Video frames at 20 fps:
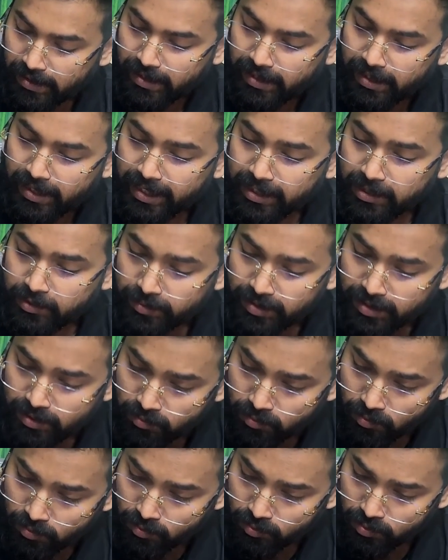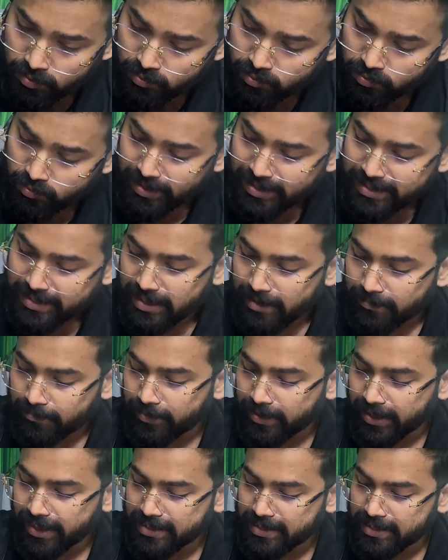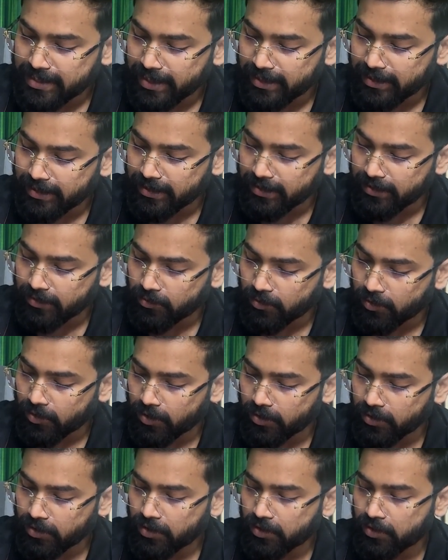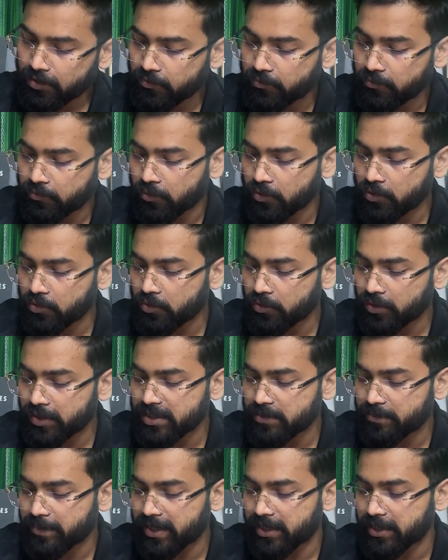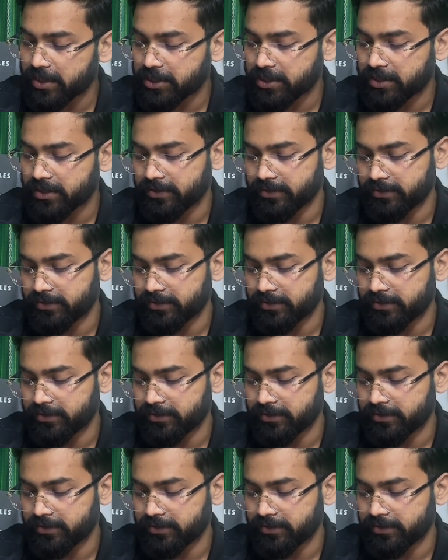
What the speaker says: it will go through a separate cycle called photorespiration.